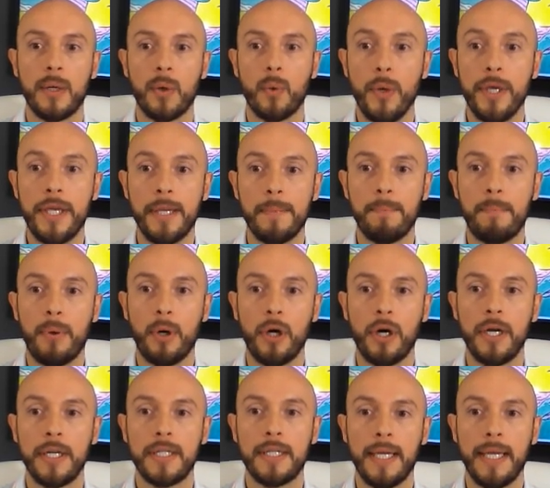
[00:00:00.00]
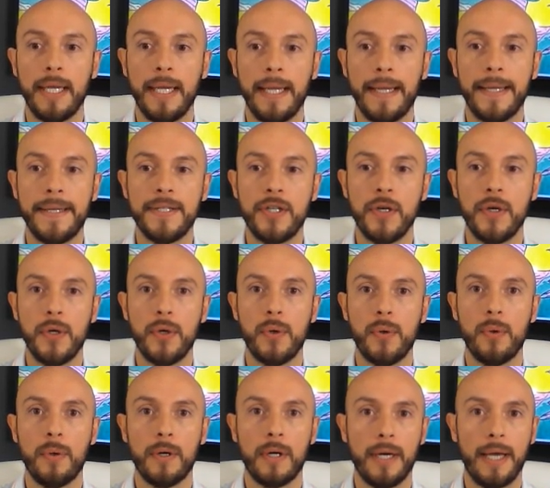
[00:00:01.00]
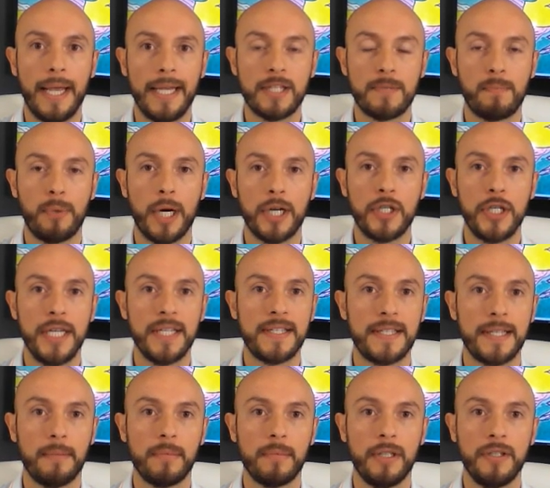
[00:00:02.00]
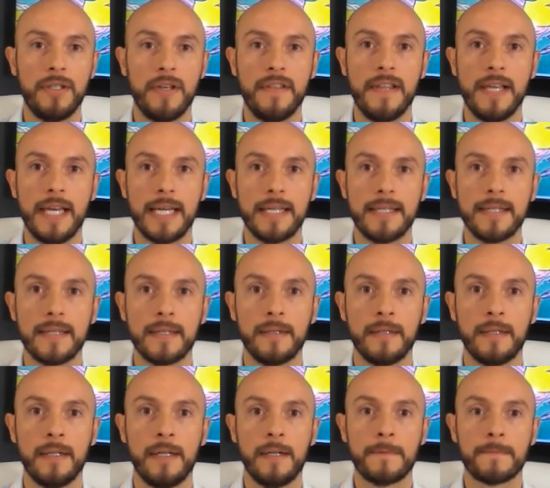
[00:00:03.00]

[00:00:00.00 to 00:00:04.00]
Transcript: we can put into a spreadsheet similar to this